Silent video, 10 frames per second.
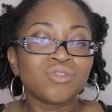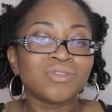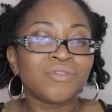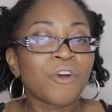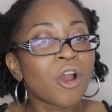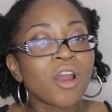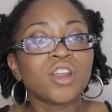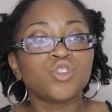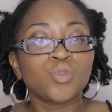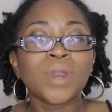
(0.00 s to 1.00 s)
for her
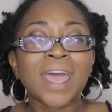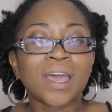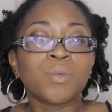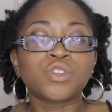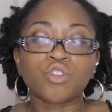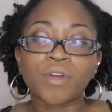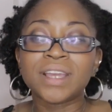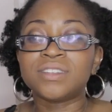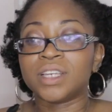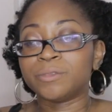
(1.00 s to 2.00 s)
to do that, it was
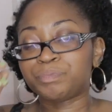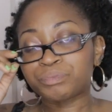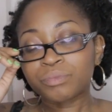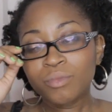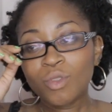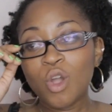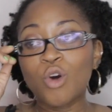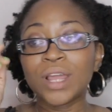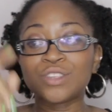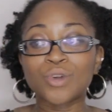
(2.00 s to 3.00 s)
crazy.
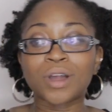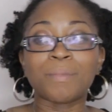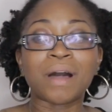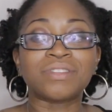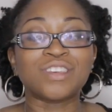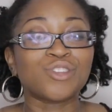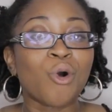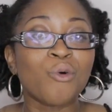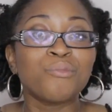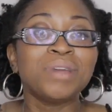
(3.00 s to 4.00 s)
Oh, let's talk about this
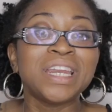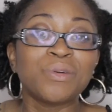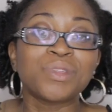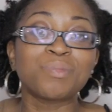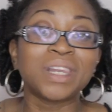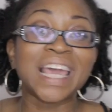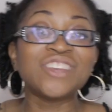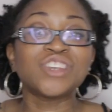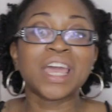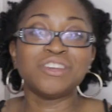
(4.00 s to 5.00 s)
whole meeting with
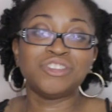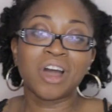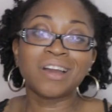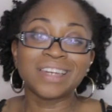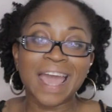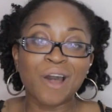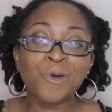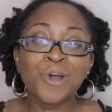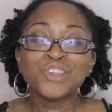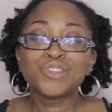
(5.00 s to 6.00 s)
Malaysia and Doug
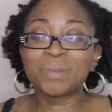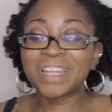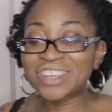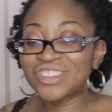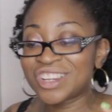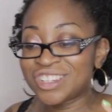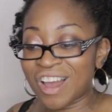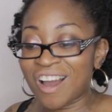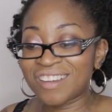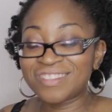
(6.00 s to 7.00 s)
now. So Malaysia and
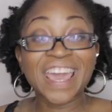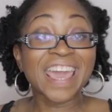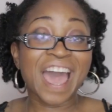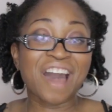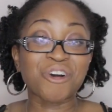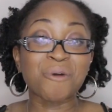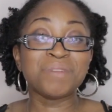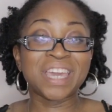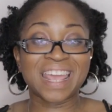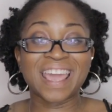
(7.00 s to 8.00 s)
Doug, they have a
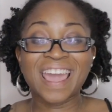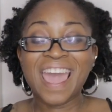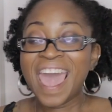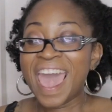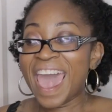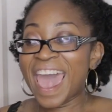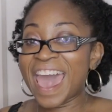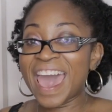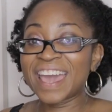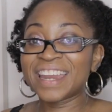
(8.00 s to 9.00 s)
meeting.
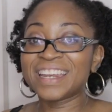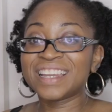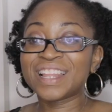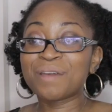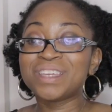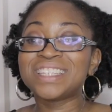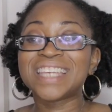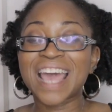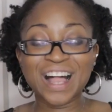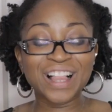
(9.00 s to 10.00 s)
And let me
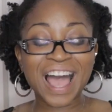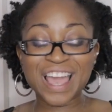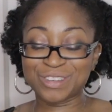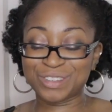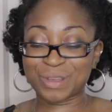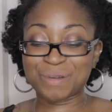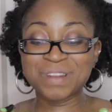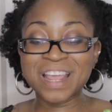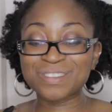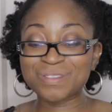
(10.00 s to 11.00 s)
tell you
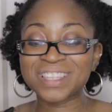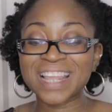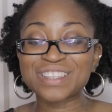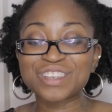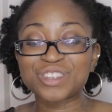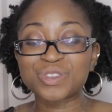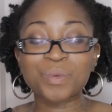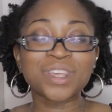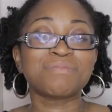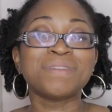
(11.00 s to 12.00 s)
something. This was like the
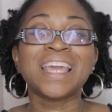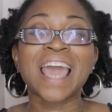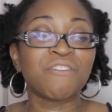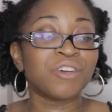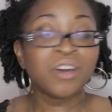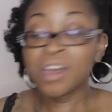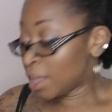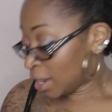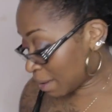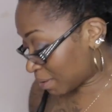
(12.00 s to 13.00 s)
stupidest meeting ever.
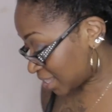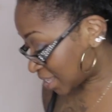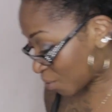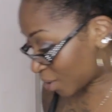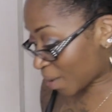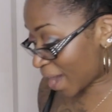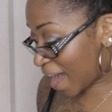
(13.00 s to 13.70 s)
Let me see. What do I